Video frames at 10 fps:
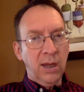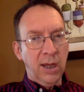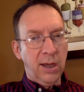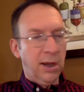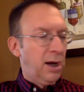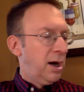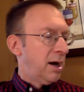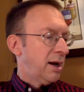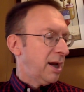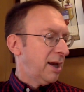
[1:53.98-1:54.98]
It
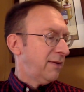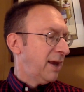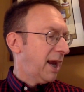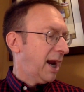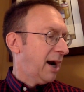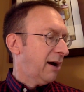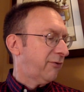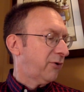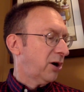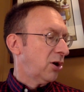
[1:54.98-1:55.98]
hung in the air
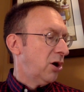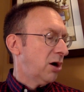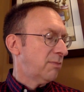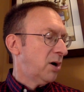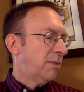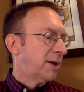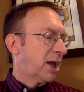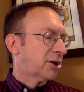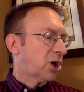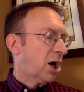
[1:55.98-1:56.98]
for a long moment,
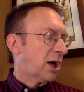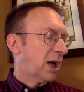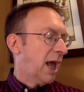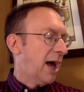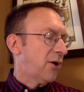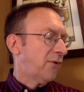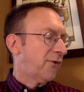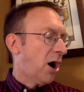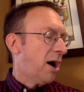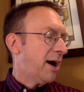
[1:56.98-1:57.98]
a dark cloud
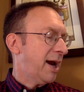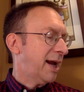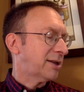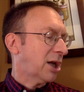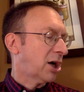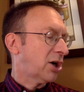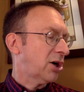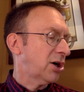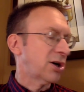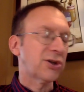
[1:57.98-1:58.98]
over our heads, a
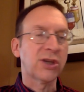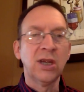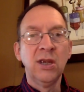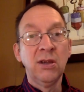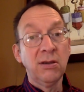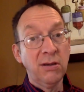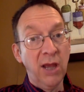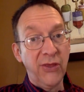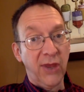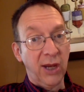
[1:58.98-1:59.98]
curse
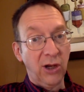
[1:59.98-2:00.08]
nothing